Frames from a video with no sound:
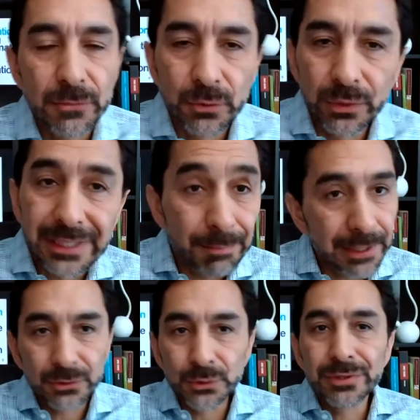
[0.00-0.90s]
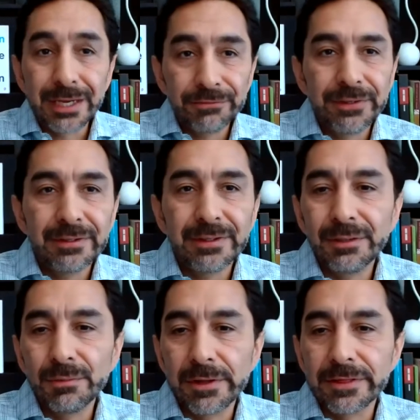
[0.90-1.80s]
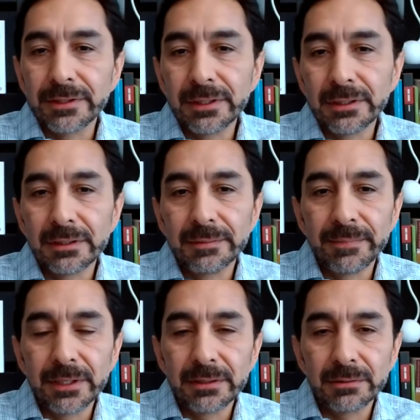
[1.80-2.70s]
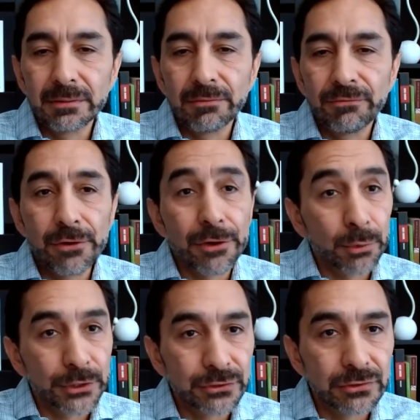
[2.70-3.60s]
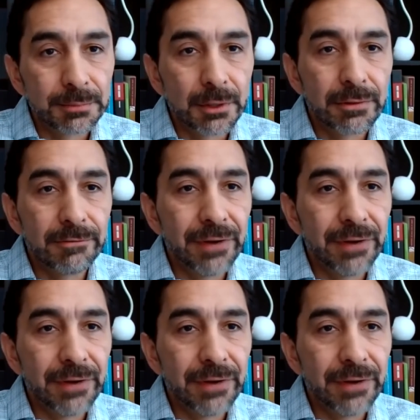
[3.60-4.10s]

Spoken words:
We'll come back to you definitely with further questions about the